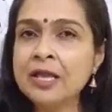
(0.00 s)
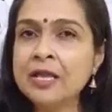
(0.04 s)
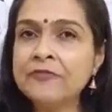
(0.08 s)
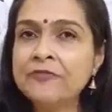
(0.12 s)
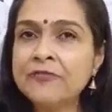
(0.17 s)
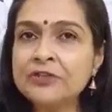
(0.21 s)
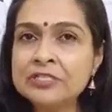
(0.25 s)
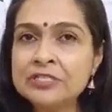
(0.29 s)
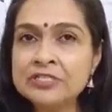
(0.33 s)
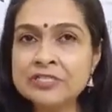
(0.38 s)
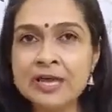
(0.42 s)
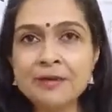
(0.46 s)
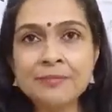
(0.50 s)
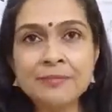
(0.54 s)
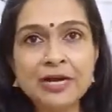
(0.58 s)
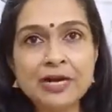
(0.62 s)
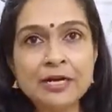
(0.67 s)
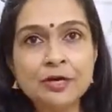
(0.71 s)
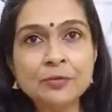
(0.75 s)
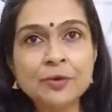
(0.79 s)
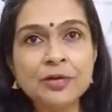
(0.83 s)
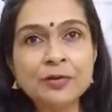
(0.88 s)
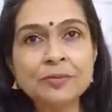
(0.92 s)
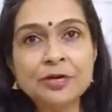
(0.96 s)
for some it
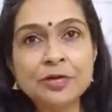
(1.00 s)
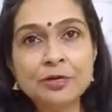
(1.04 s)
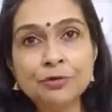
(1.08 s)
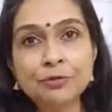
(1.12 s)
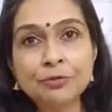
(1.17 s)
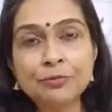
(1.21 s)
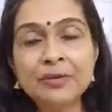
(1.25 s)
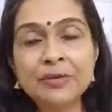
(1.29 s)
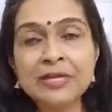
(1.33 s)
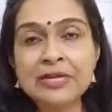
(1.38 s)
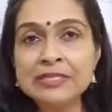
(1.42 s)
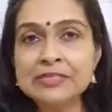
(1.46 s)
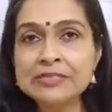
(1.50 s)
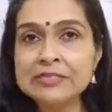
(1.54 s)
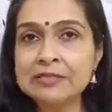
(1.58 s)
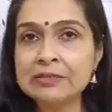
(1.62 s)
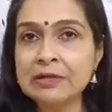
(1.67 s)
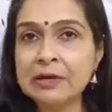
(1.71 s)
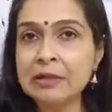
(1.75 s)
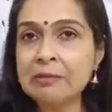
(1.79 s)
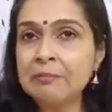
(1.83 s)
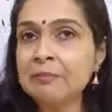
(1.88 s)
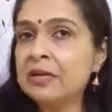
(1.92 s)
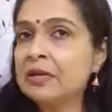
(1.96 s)
will be 2 minutes,
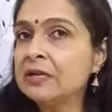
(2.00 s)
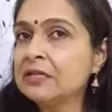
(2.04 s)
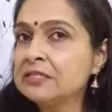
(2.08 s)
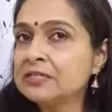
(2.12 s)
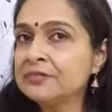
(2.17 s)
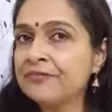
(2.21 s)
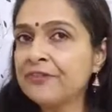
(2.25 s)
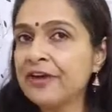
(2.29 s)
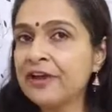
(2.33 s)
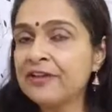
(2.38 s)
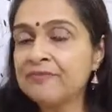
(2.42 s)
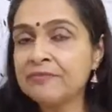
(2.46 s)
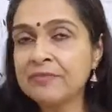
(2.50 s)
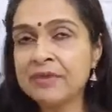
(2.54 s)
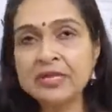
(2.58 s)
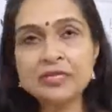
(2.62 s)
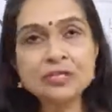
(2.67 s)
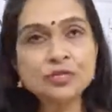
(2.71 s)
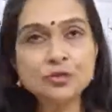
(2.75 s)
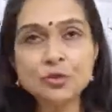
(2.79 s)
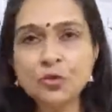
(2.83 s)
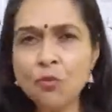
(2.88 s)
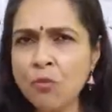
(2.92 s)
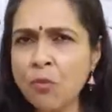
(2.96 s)
3 minutes, 5
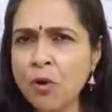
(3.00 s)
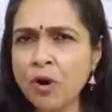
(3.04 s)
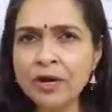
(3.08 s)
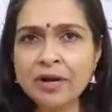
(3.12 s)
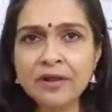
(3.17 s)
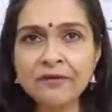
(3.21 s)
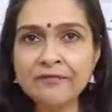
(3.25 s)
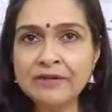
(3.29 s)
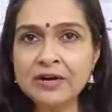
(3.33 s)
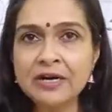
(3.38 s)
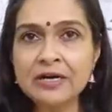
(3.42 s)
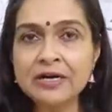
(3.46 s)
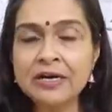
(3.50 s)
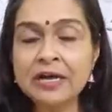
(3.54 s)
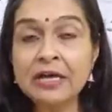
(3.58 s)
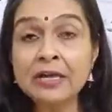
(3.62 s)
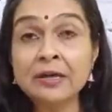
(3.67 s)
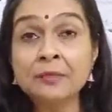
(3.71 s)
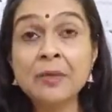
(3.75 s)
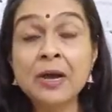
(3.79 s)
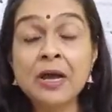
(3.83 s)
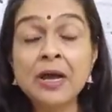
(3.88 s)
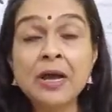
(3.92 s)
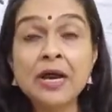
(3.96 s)
minutes, whatever
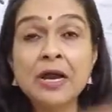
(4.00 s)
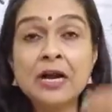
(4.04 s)
time,